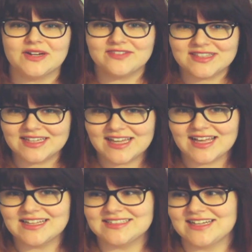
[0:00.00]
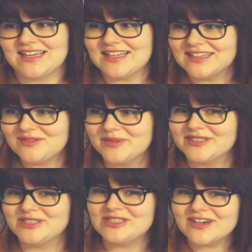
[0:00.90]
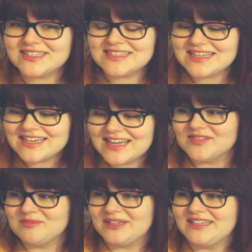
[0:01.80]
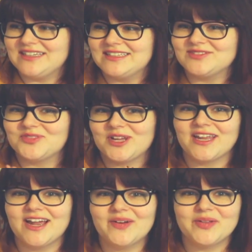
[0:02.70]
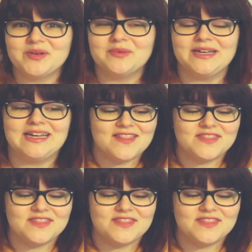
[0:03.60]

Everything is like a little bit stressy, everybody is freaking out a little bit.